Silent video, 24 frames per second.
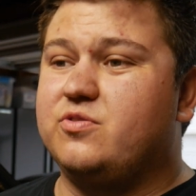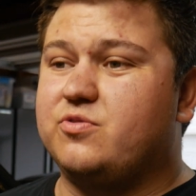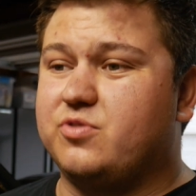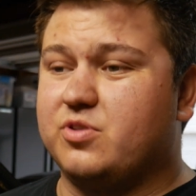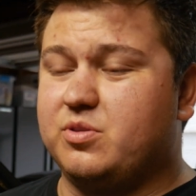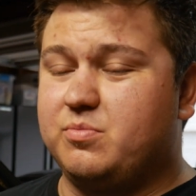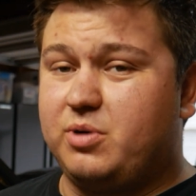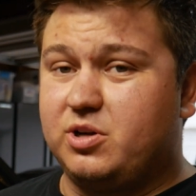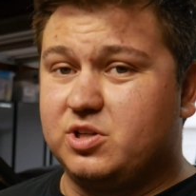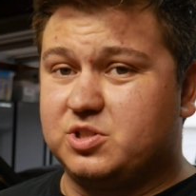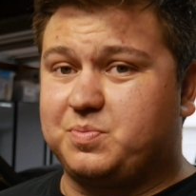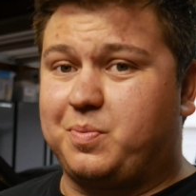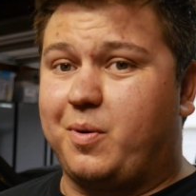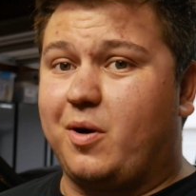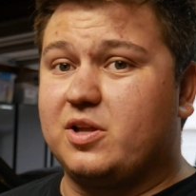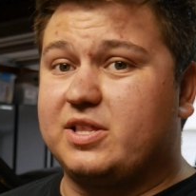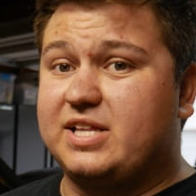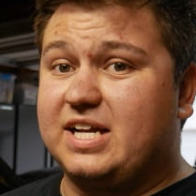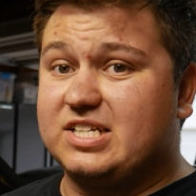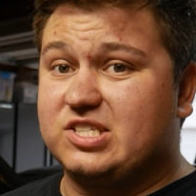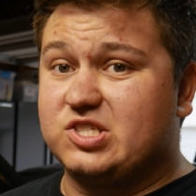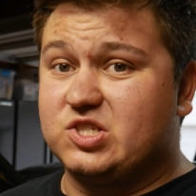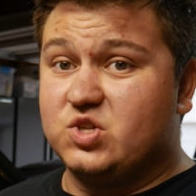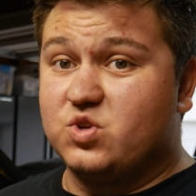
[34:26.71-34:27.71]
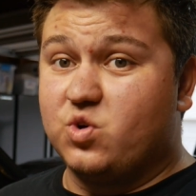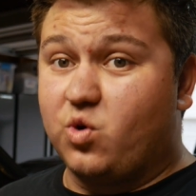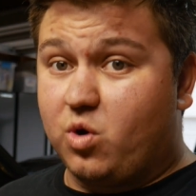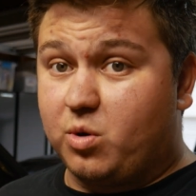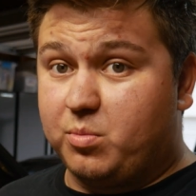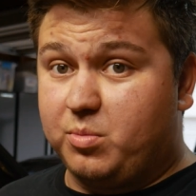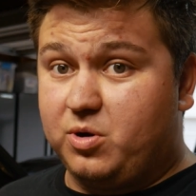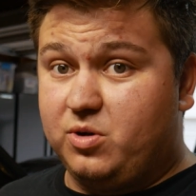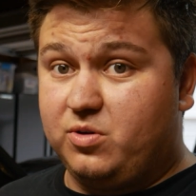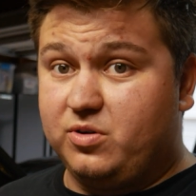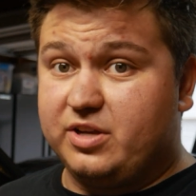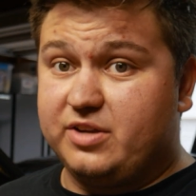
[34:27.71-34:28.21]
For the most part, that's
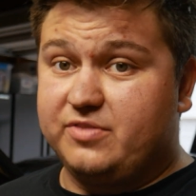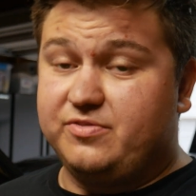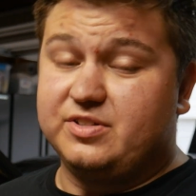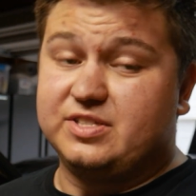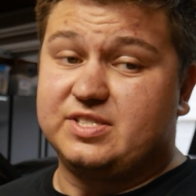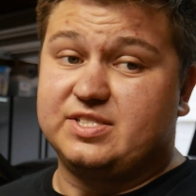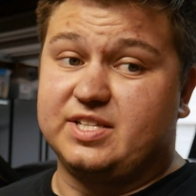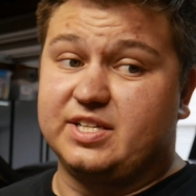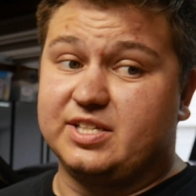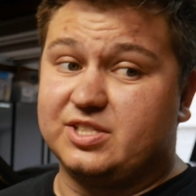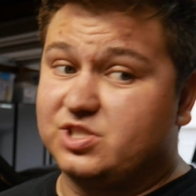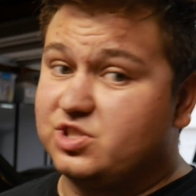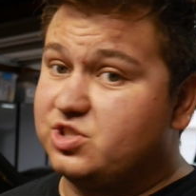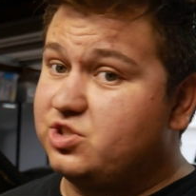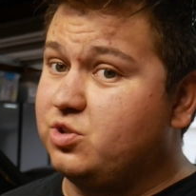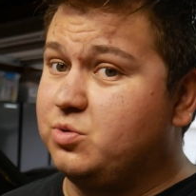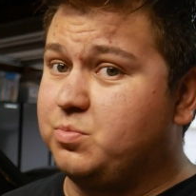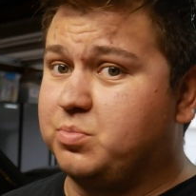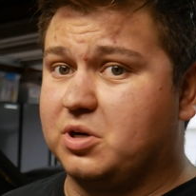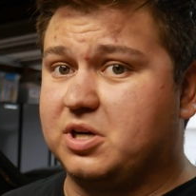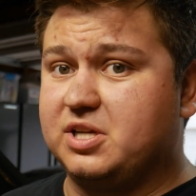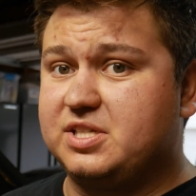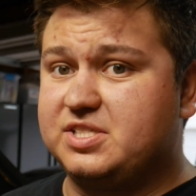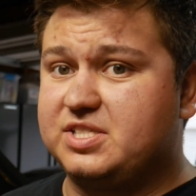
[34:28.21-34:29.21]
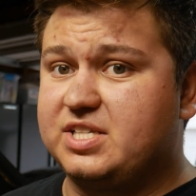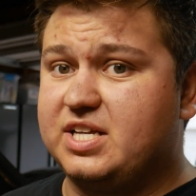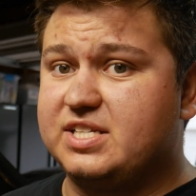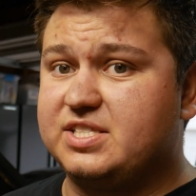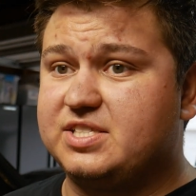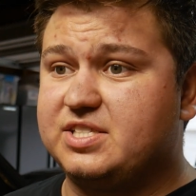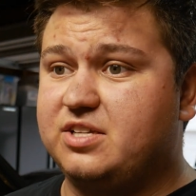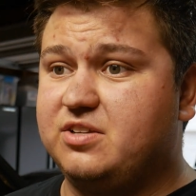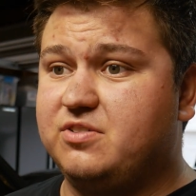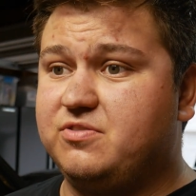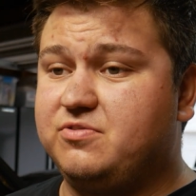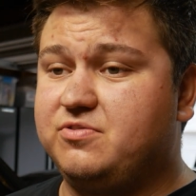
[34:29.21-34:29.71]
normal. If it's like super
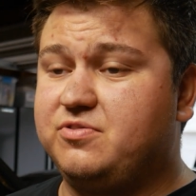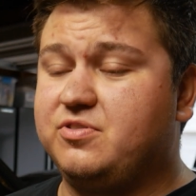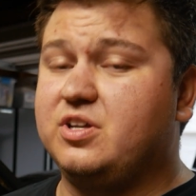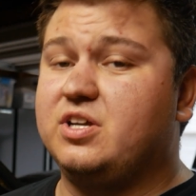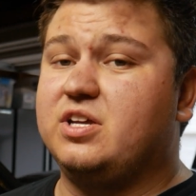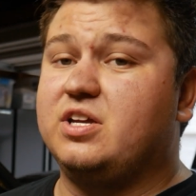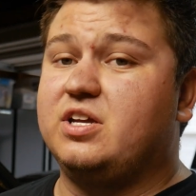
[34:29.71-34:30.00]
excessive,